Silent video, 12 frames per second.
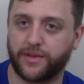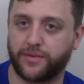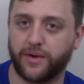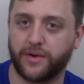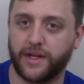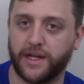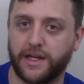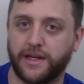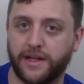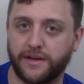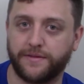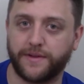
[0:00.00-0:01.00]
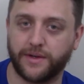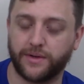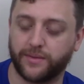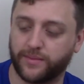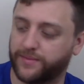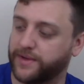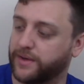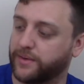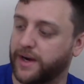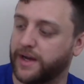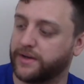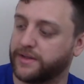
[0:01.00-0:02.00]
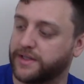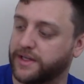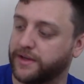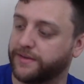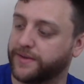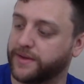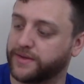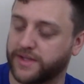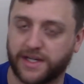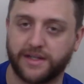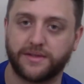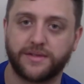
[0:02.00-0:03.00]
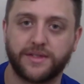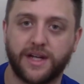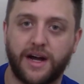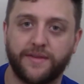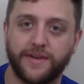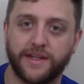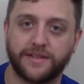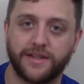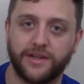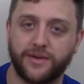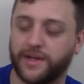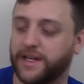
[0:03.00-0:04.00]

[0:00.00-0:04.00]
of throw it in and feel around until it feels like a softness that you can